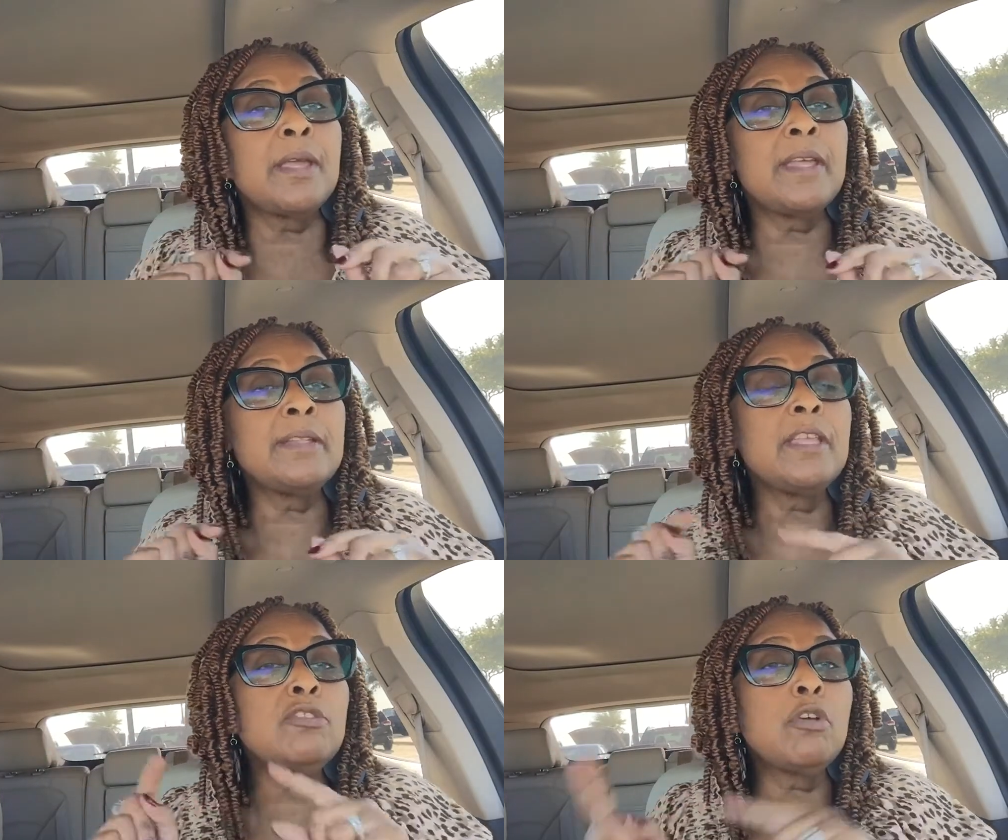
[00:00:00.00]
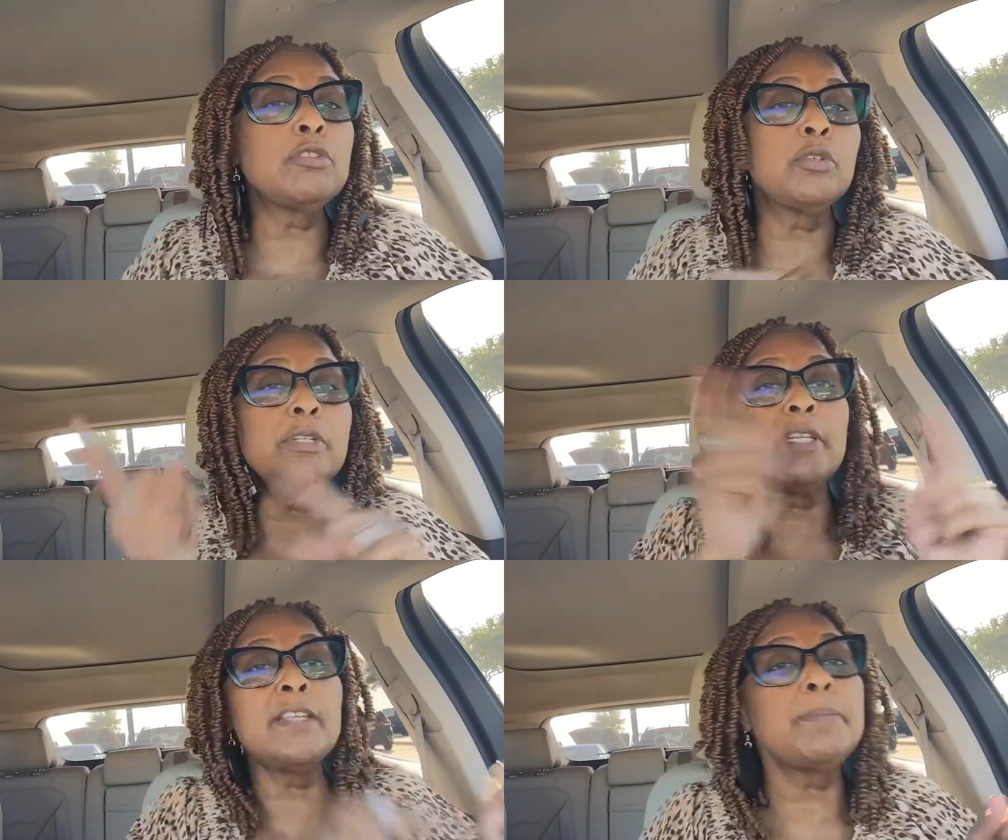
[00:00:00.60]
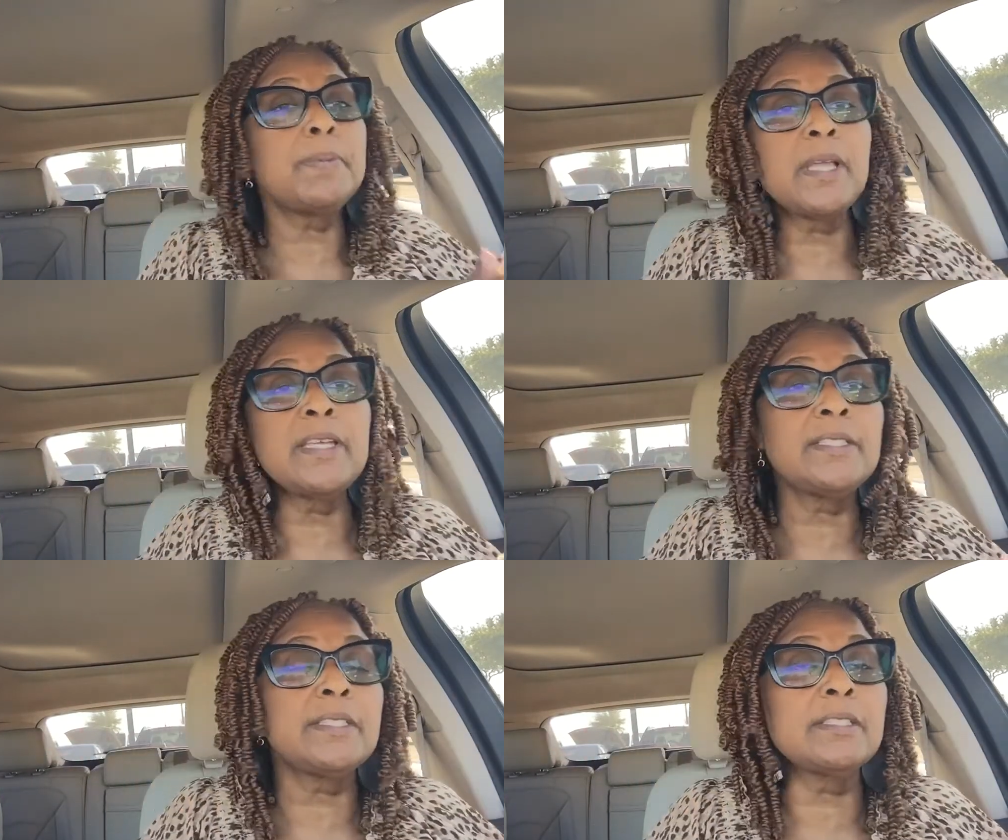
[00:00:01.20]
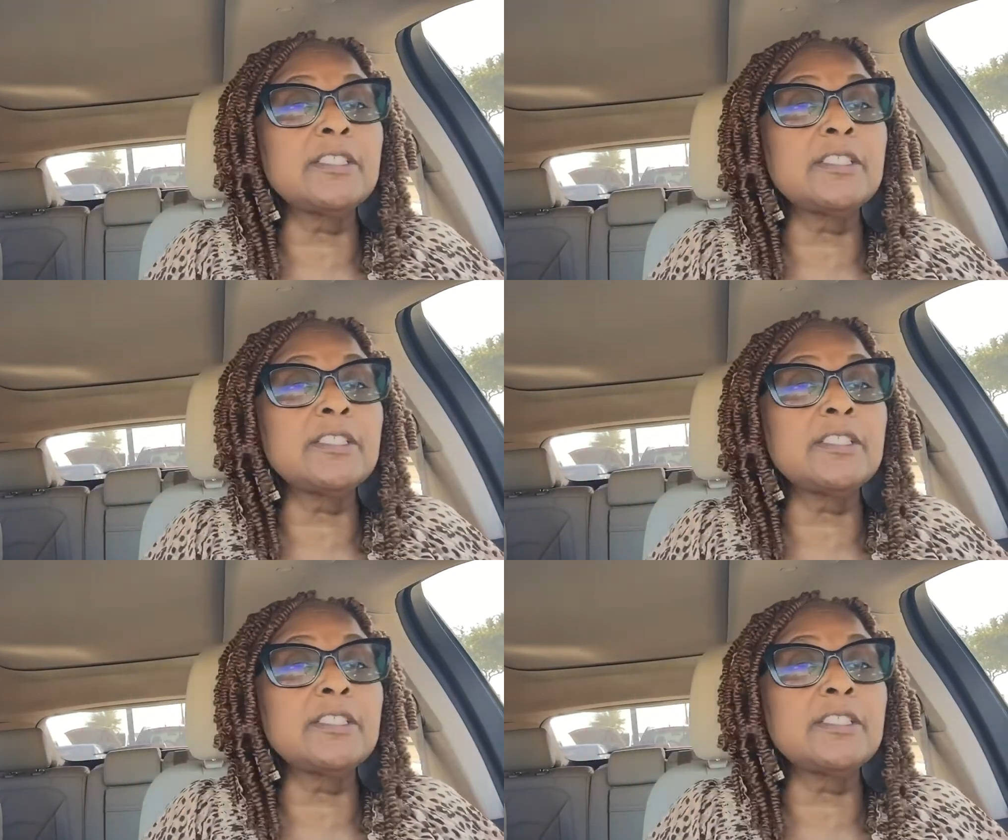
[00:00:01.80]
and then you go to another place to